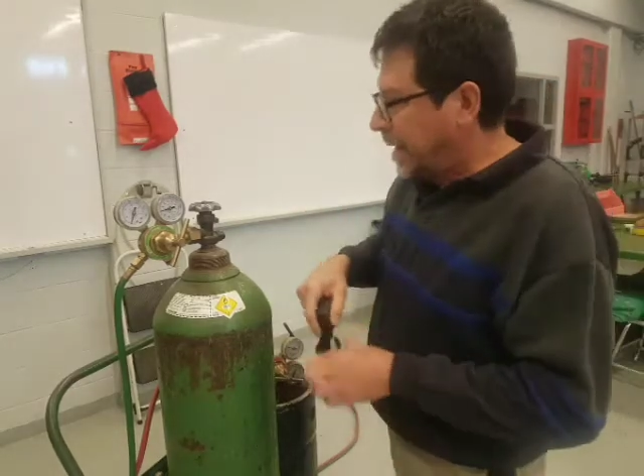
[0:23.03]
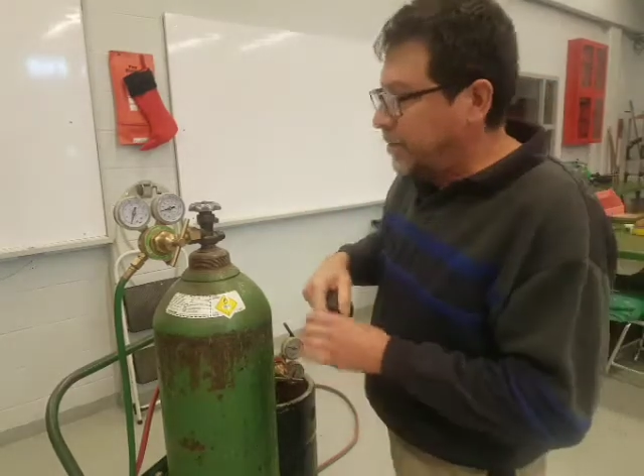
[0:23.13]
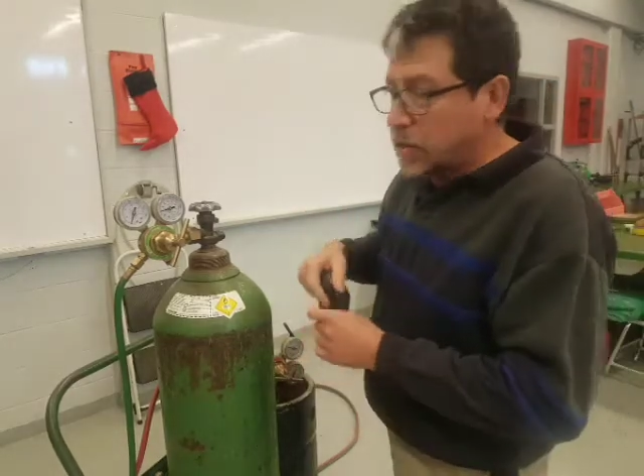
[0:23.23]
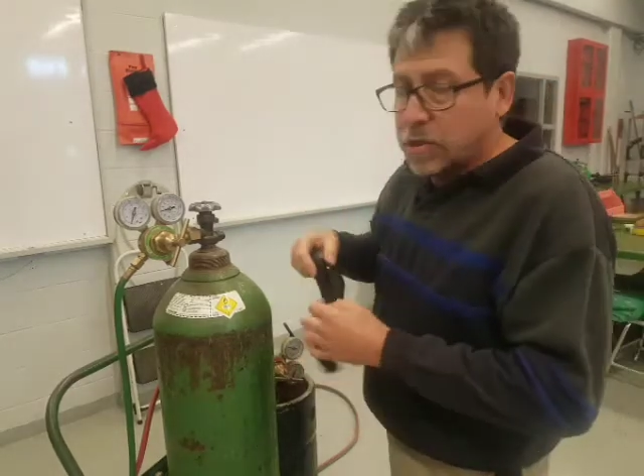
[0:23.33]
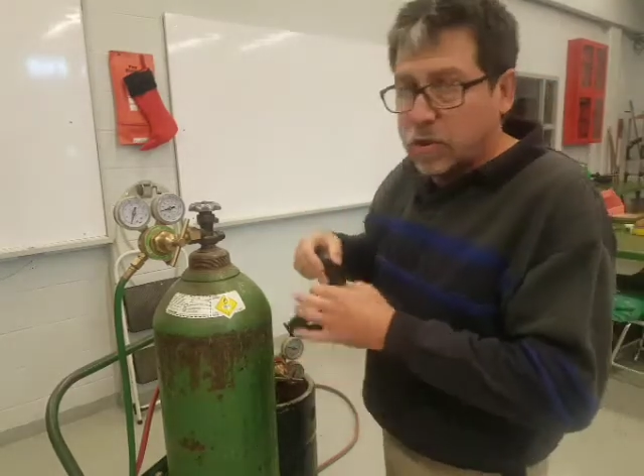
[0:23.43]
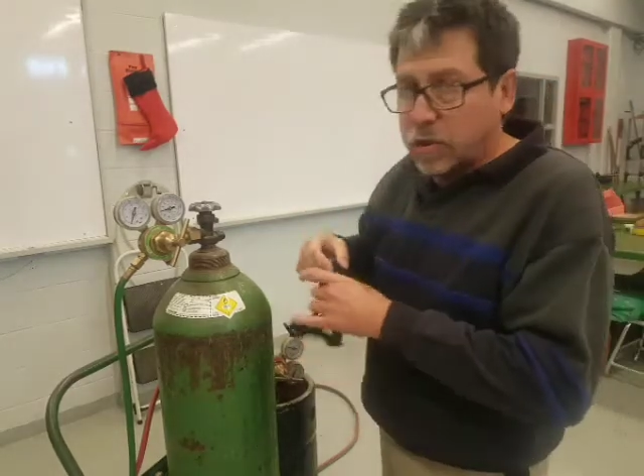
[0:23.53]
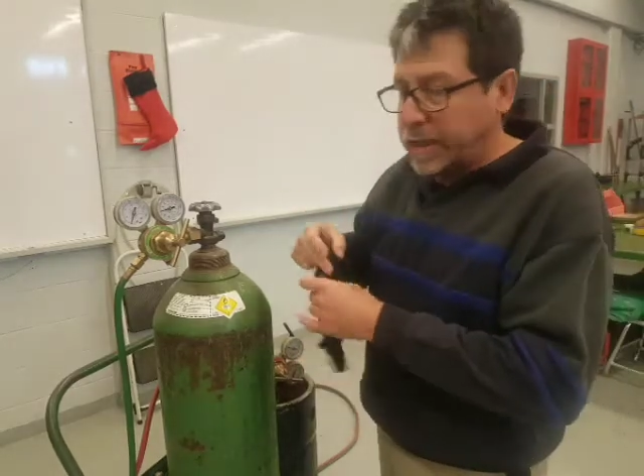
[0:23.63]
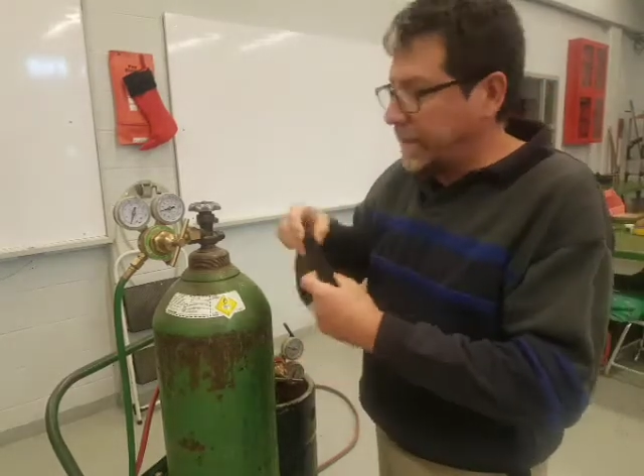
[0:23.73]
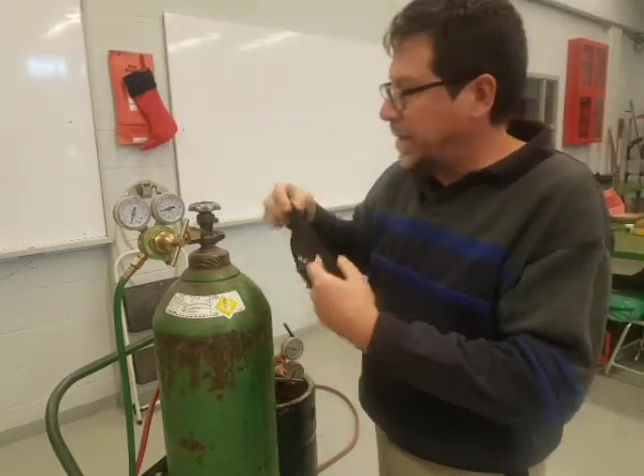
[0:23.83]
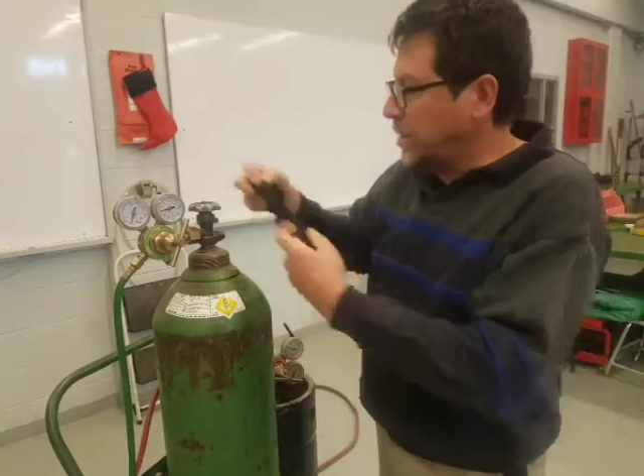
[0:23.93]
I'm just going to show you
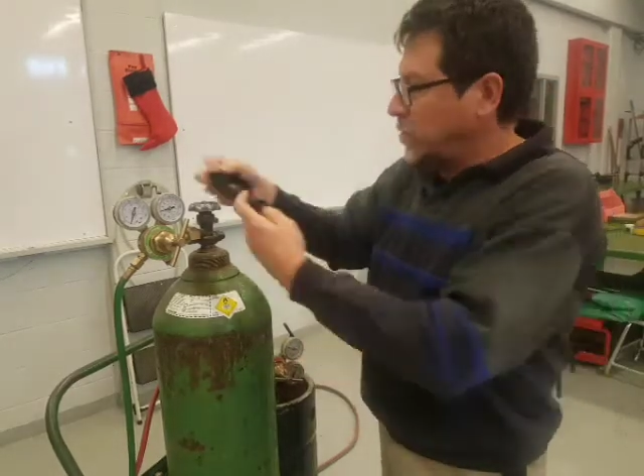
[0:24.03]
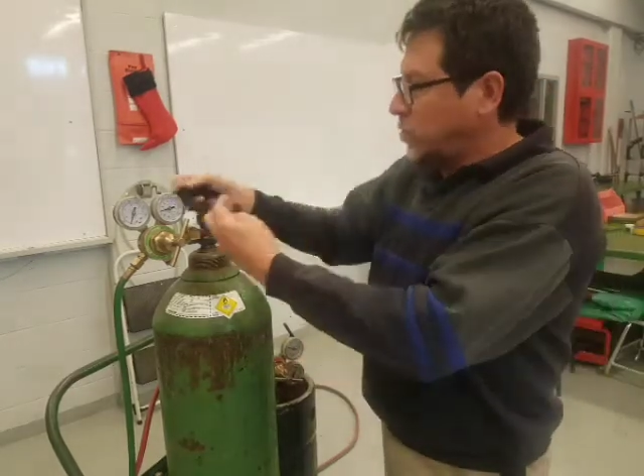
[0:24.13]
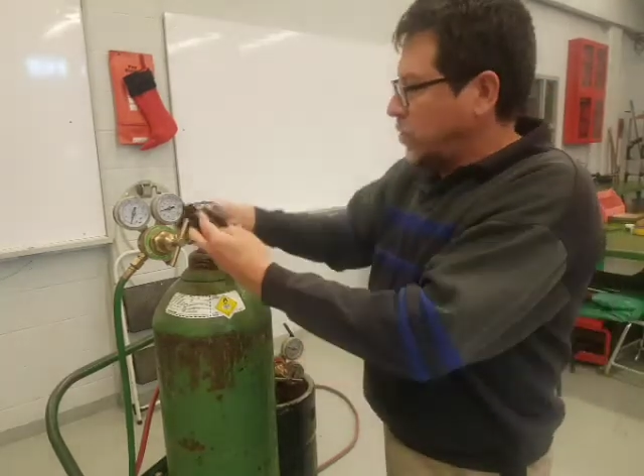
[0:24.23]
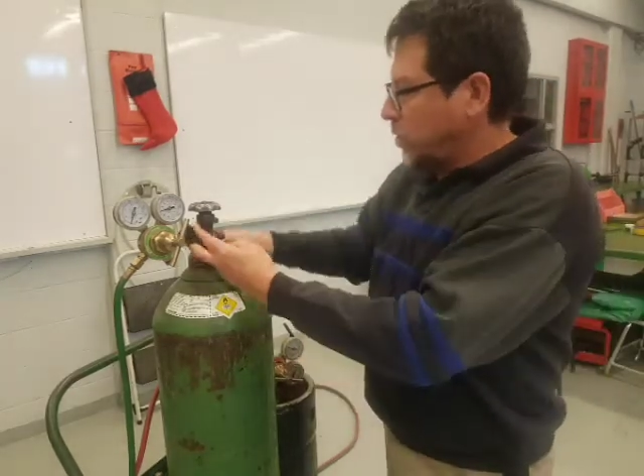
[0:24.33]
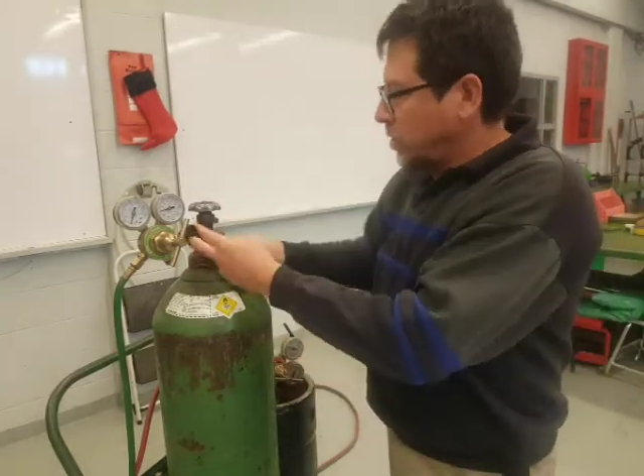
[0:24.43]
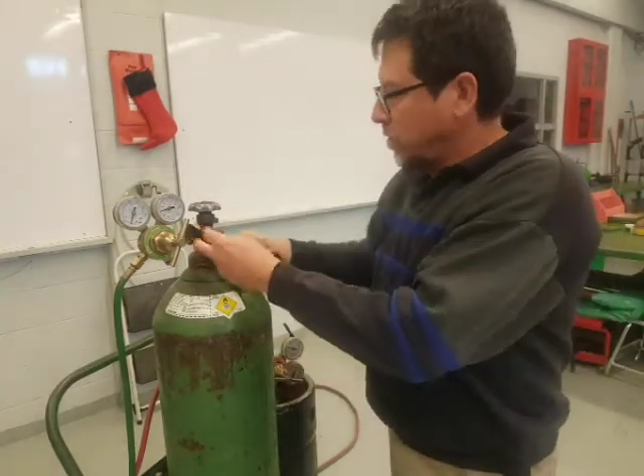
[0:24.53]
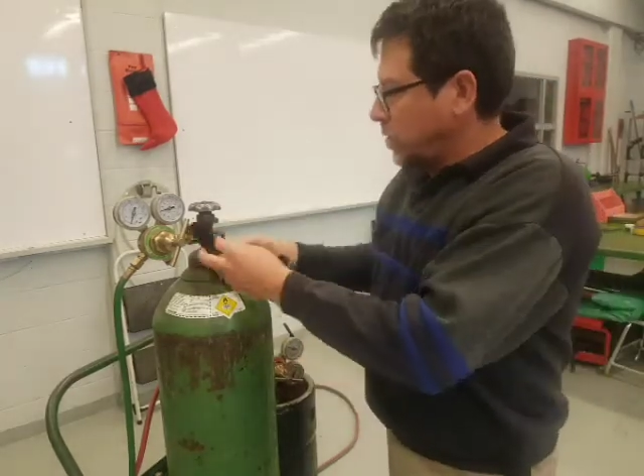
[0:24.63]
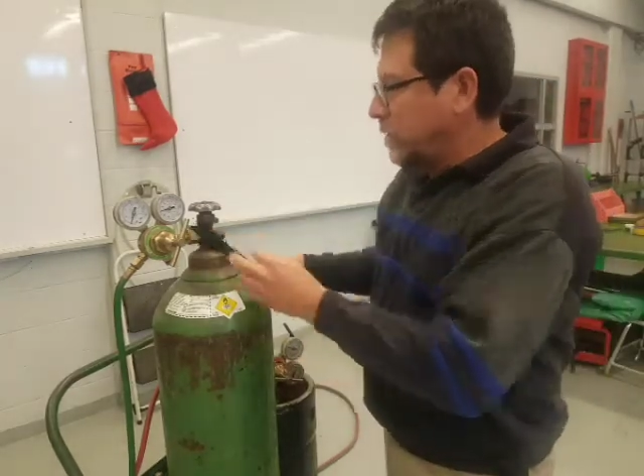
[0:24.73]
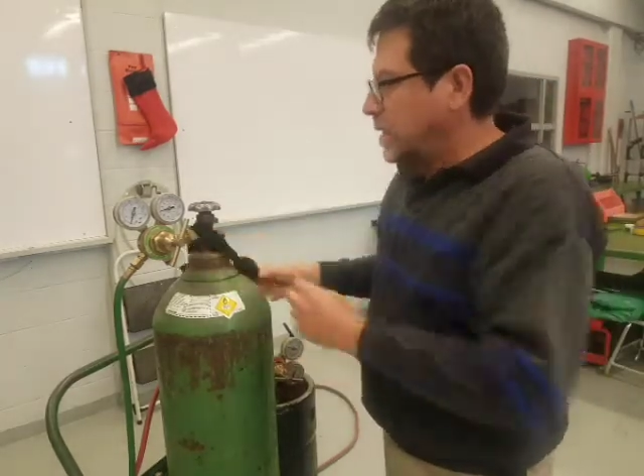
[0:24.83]
how to set the torch first.